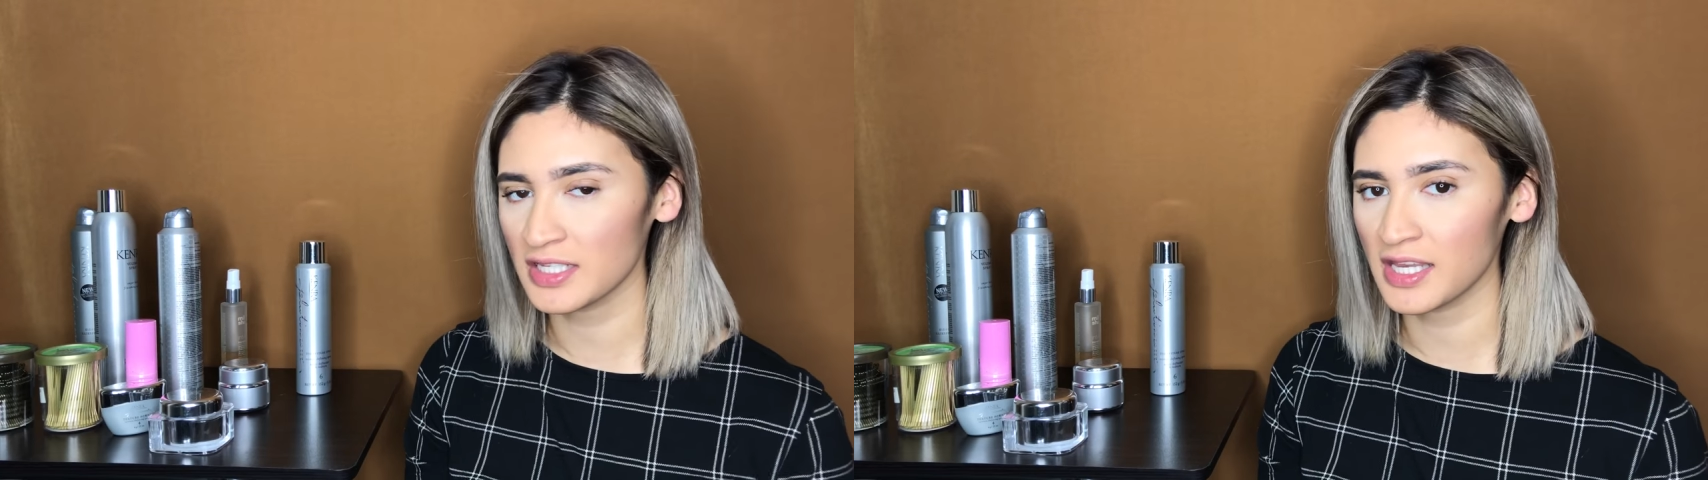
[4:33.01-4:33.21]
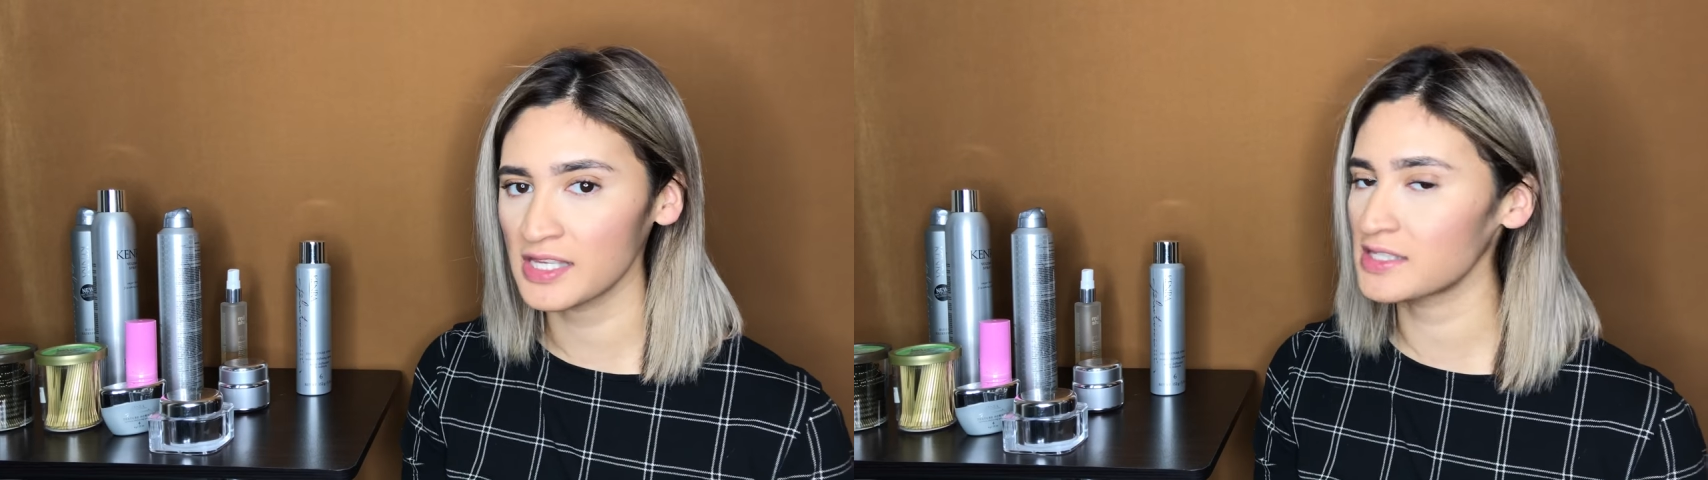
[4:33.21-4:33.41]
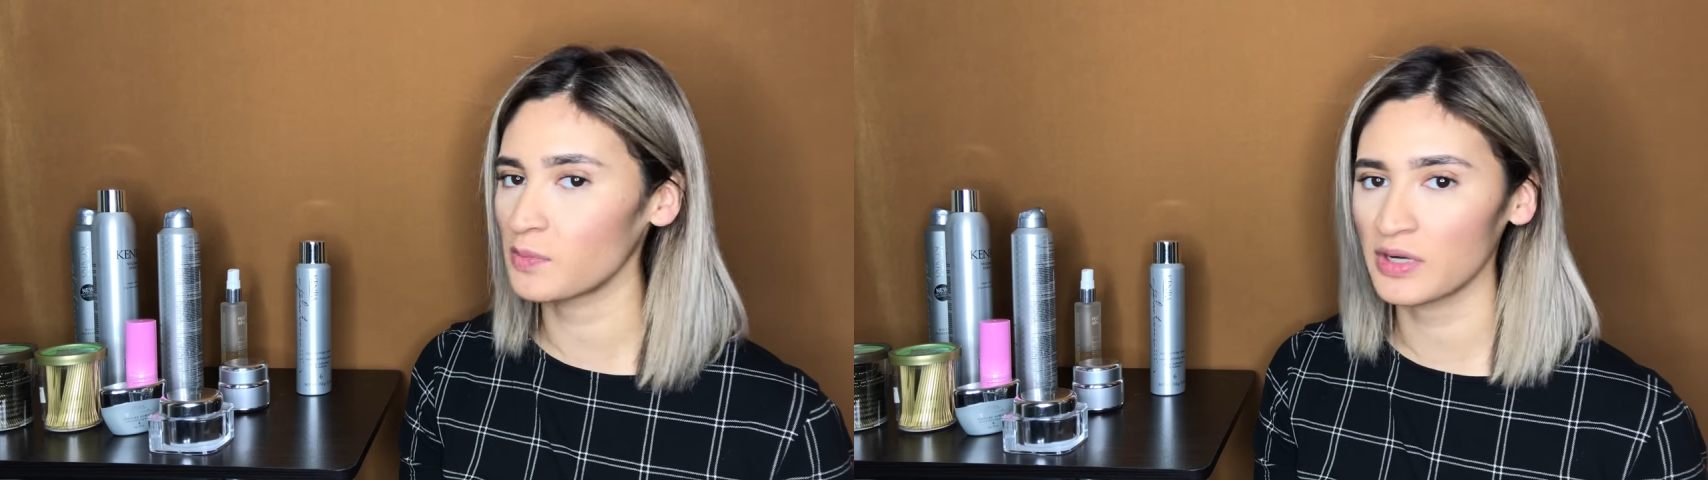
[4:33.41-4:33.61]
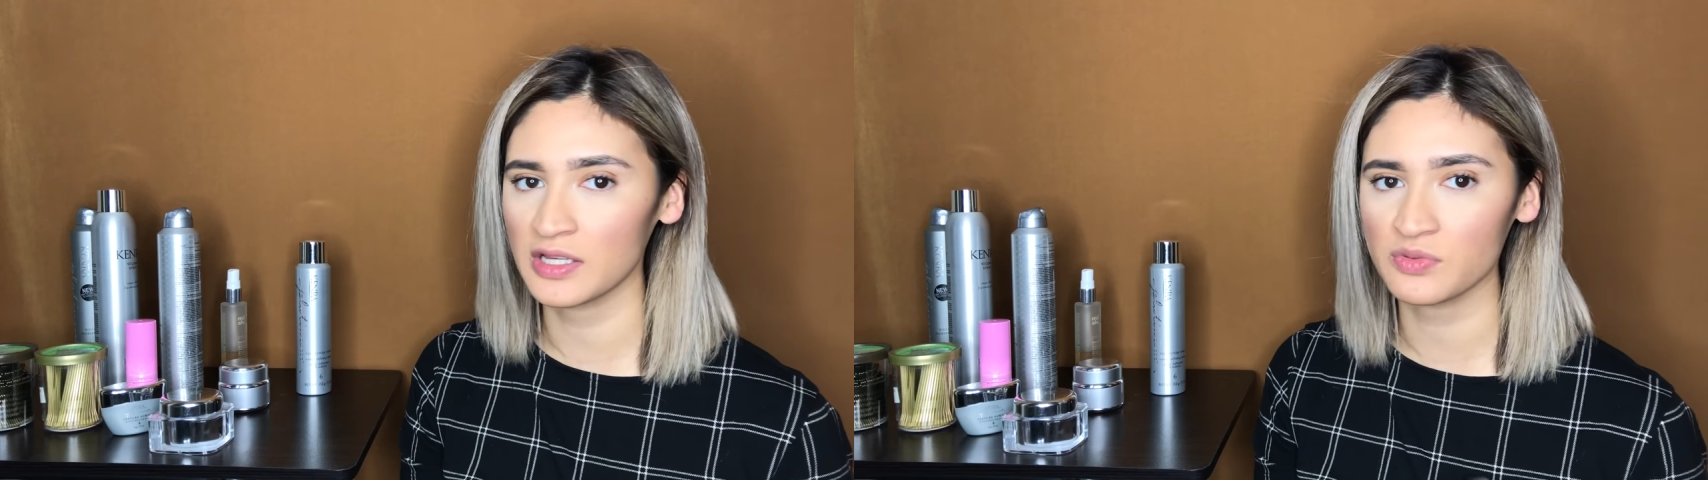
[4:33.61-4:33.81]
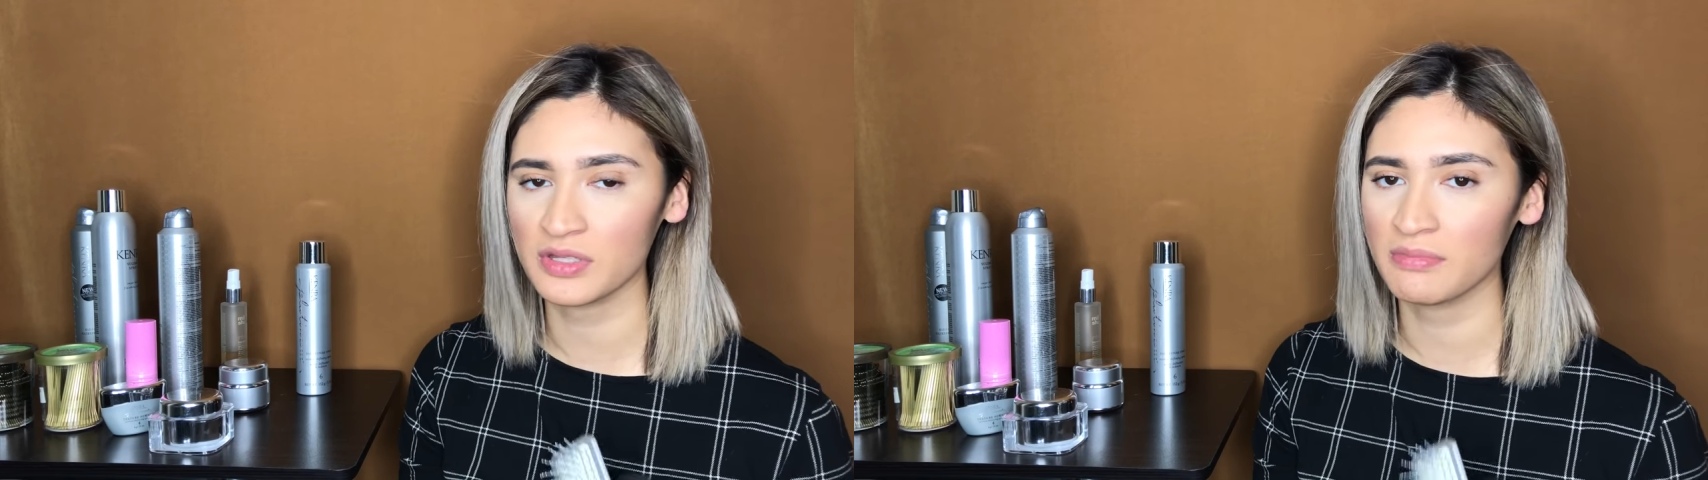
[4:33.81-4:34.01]
in case someone
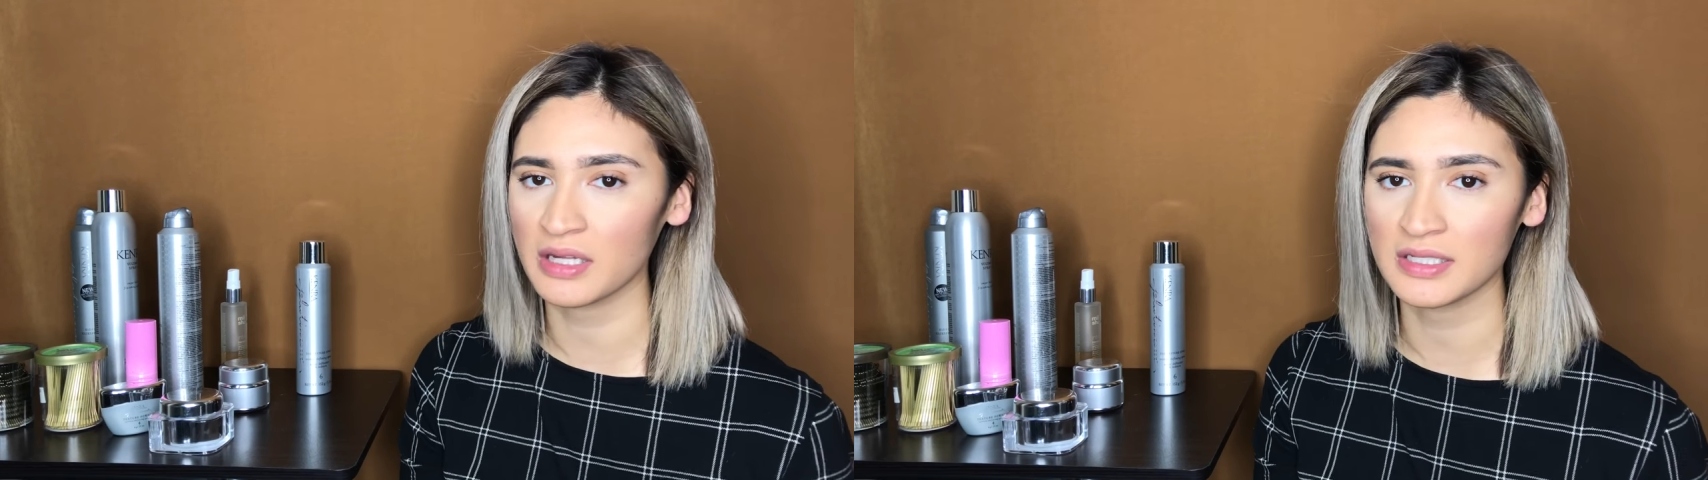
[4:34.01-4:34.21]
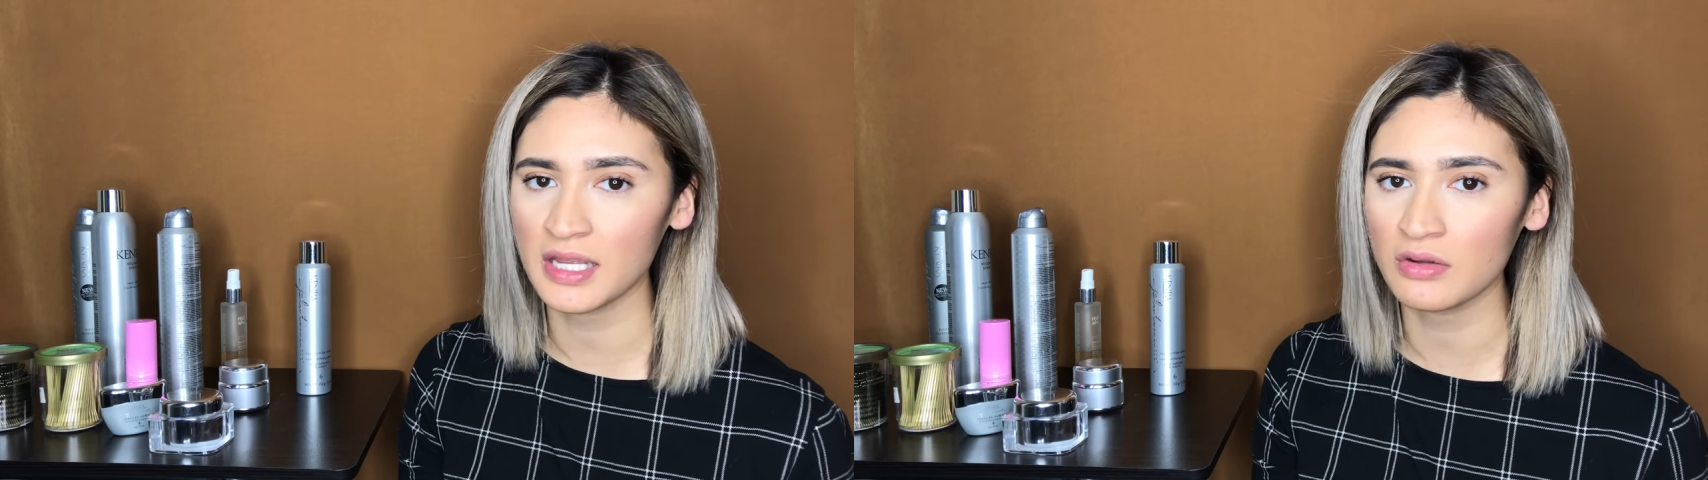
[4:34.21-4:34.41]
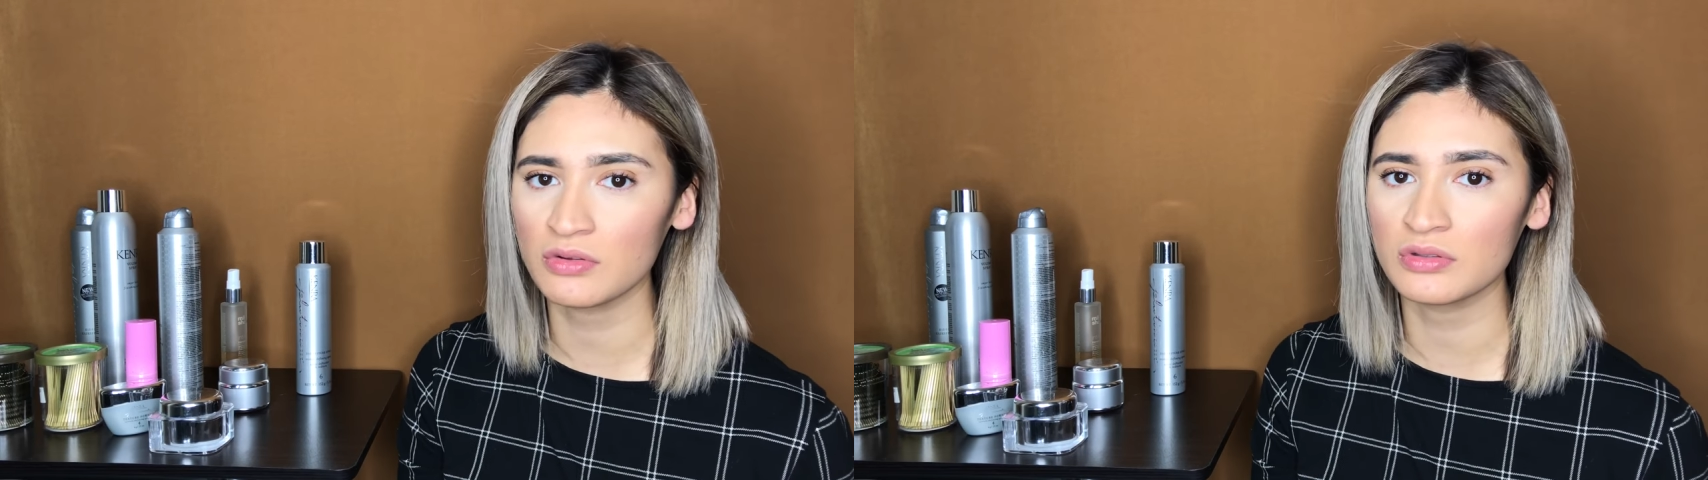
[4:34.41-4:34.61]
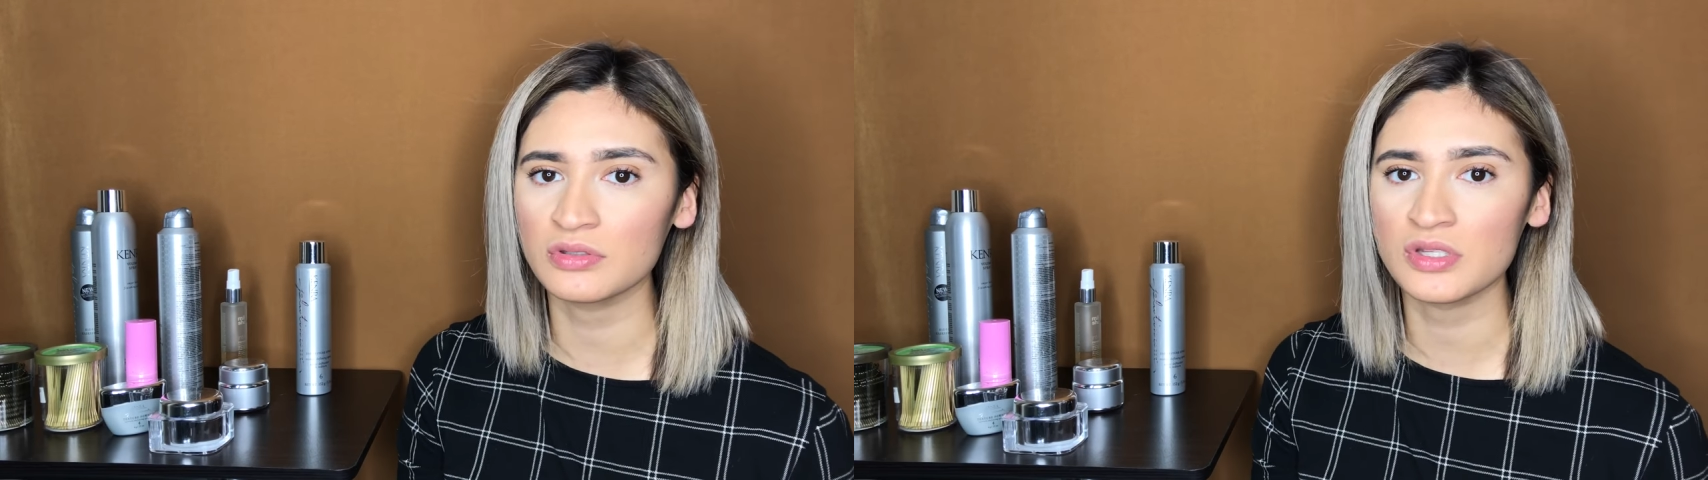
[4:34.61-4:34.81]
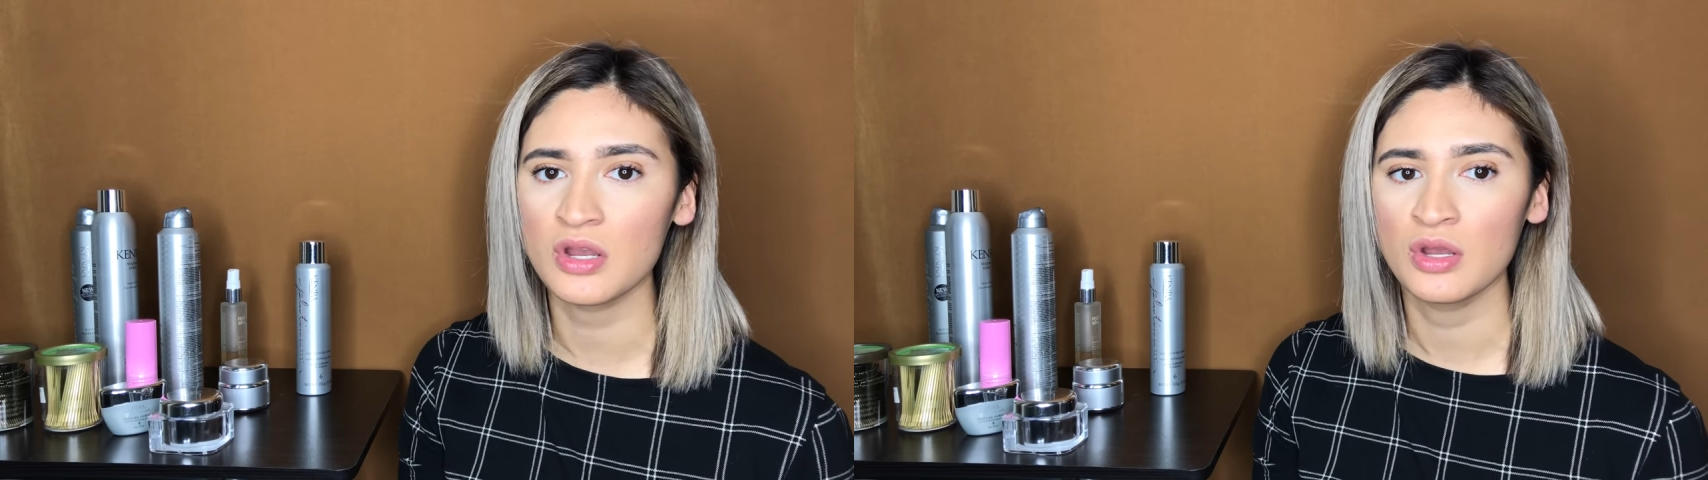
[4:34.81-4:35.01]
has really bad
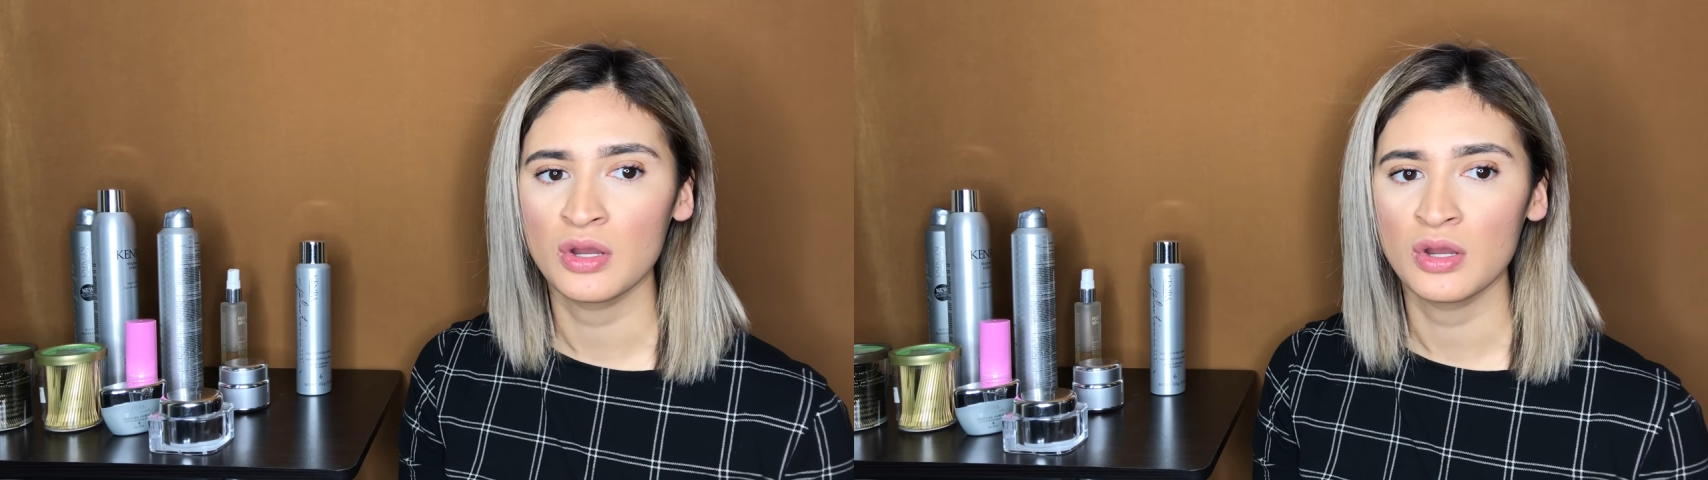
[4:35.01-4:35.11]
tangles